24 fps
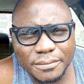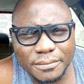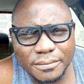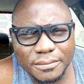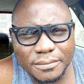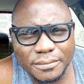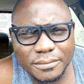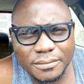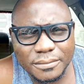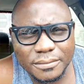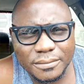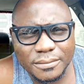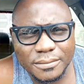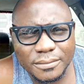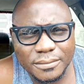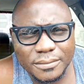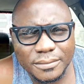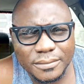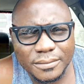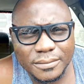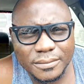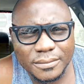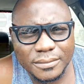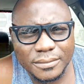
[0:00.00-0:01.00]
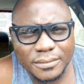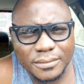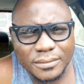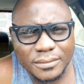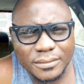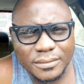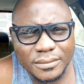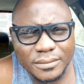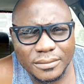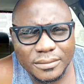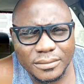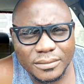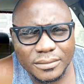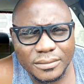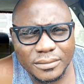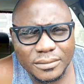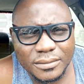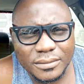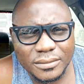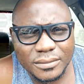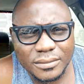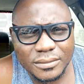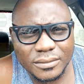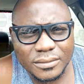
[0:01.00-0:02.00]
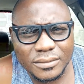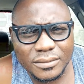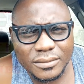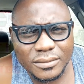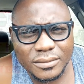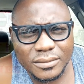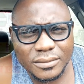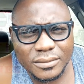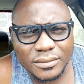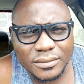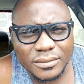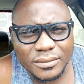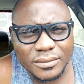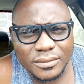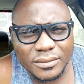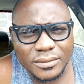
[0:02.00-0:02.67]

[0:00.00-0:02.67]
Nothing is said.